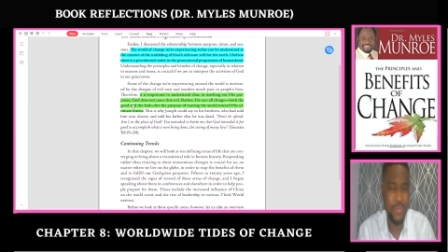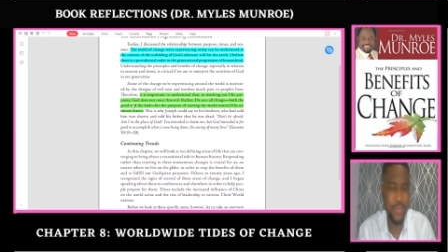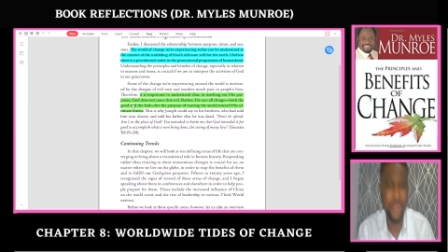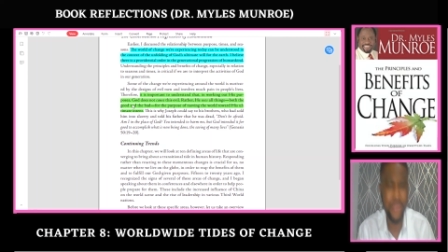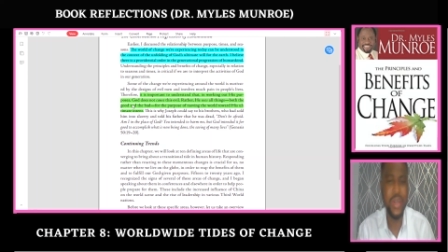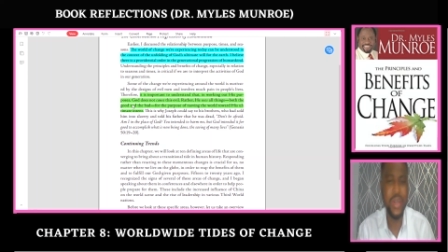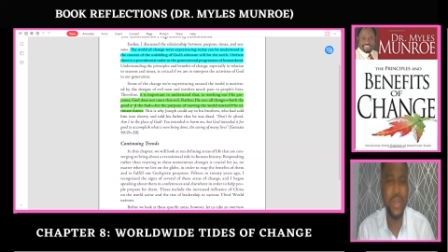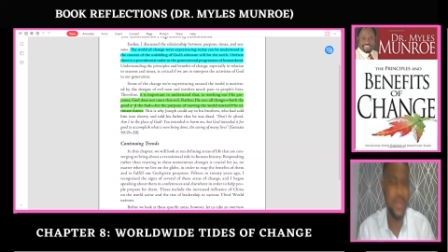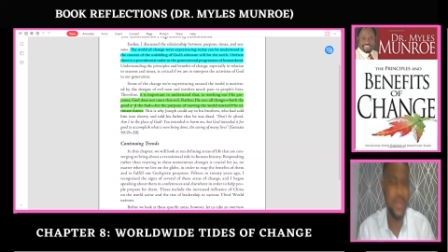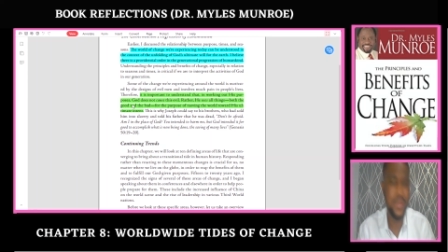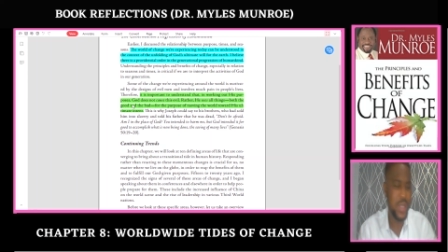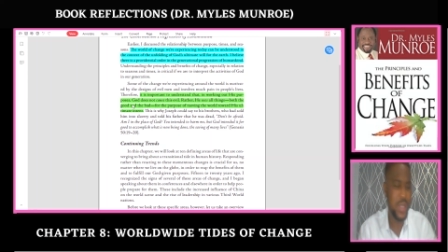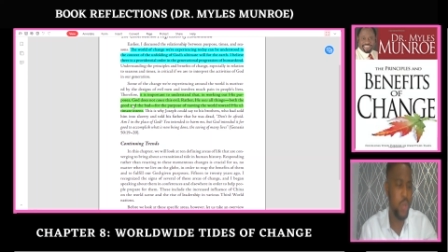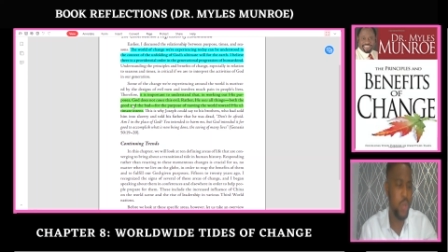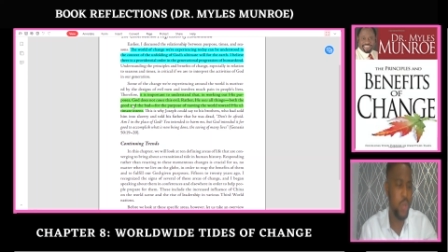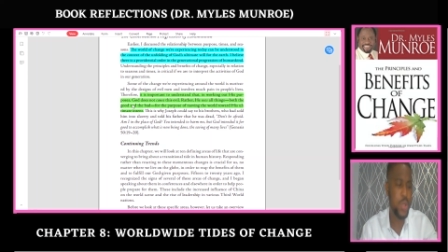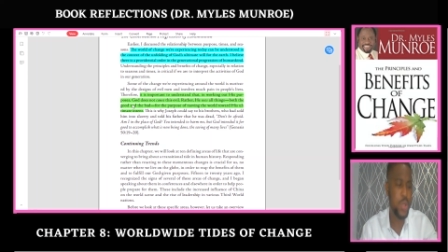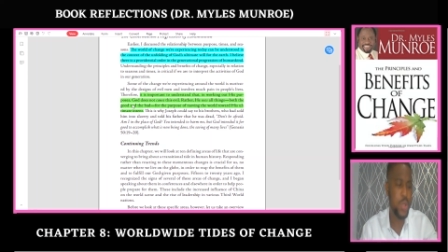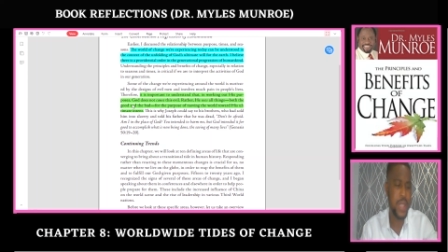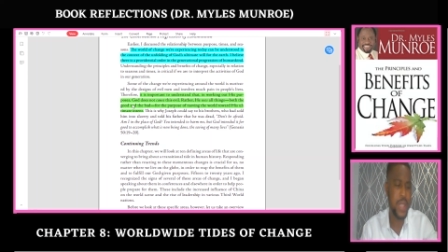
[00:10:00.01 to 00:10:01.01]
dreams he
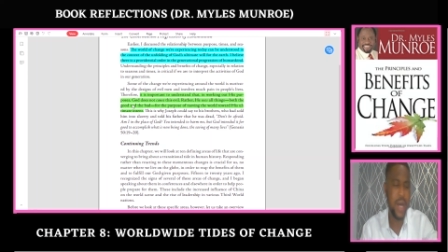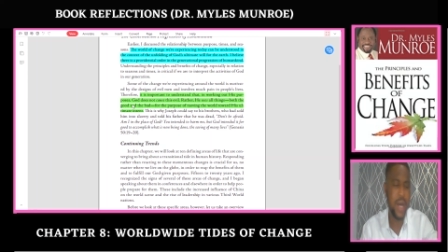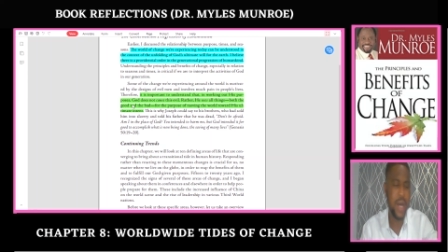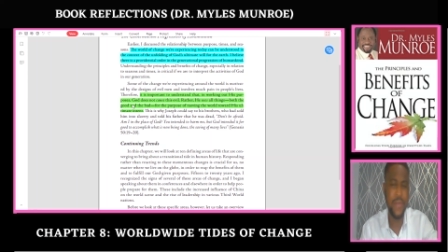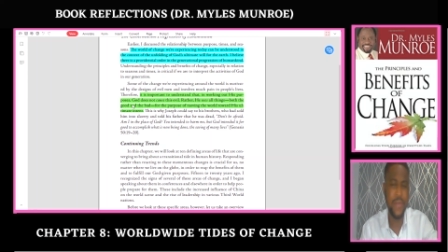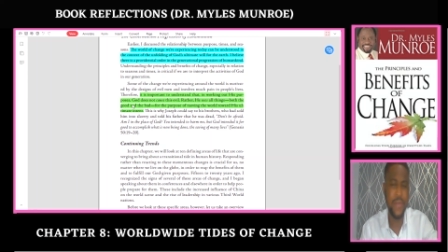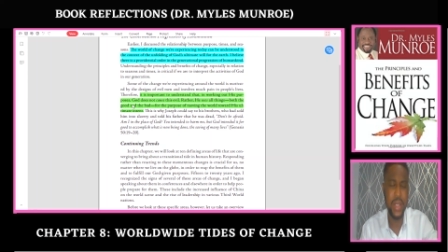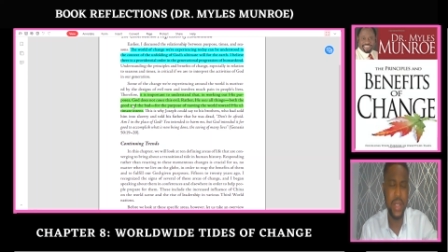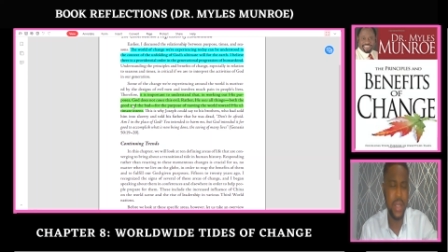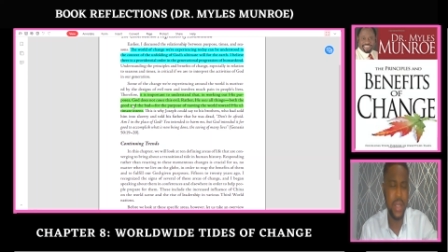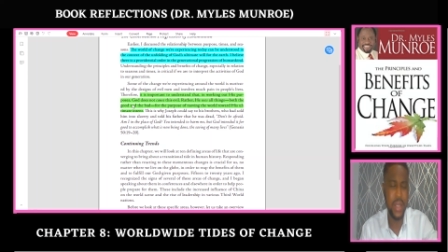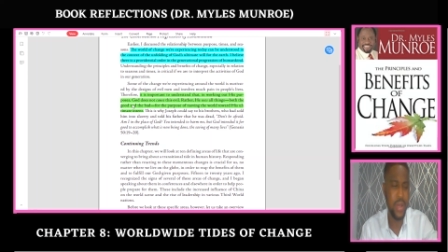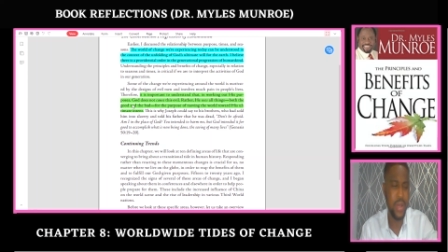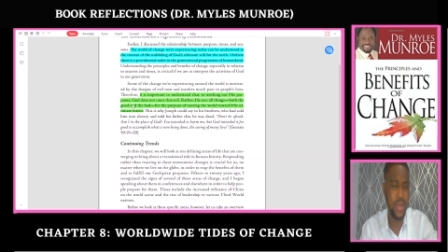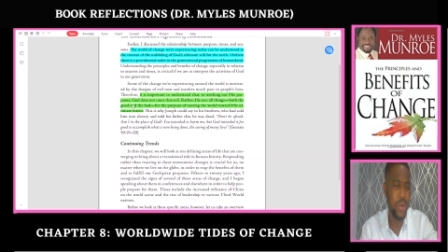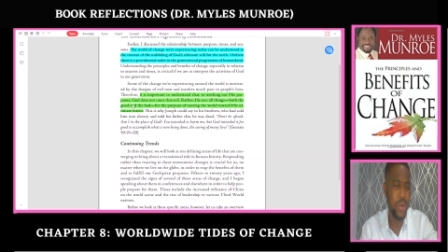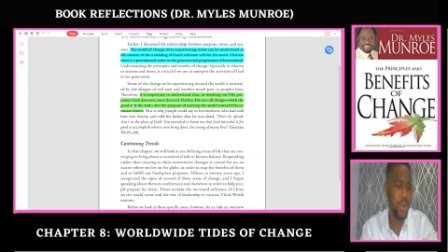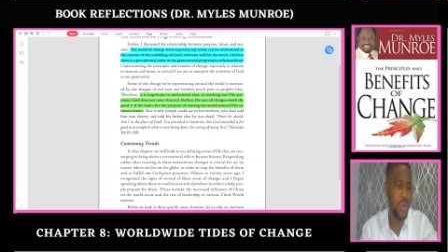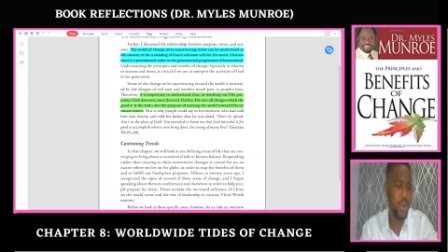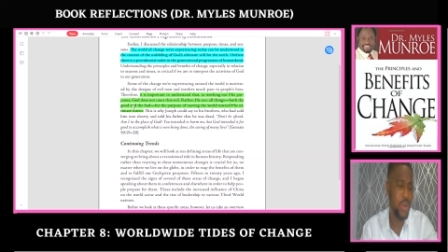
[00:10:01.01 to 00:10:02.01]
was having and
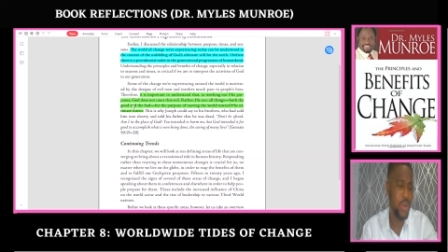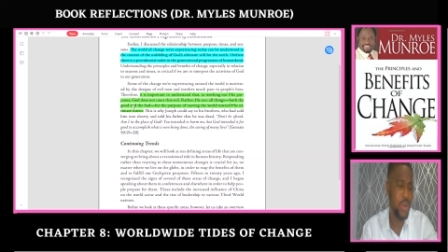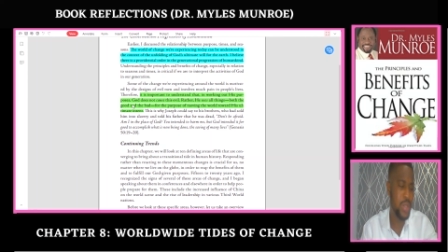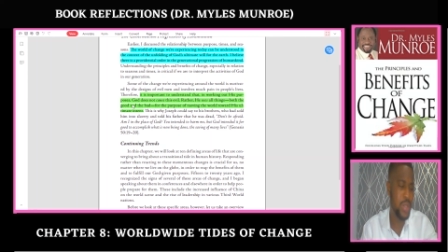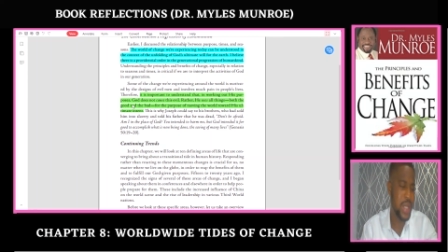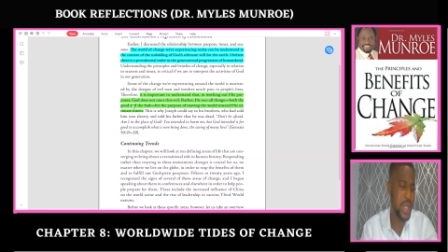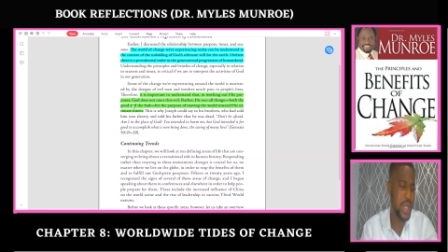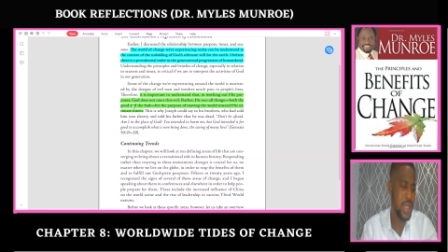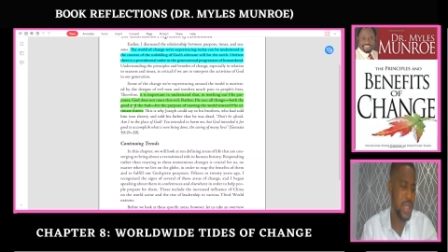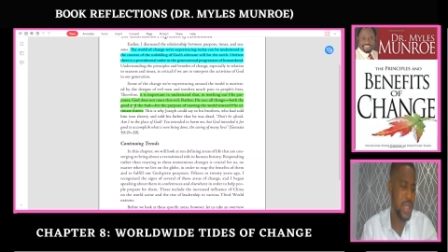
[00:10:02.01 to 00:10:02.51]
all that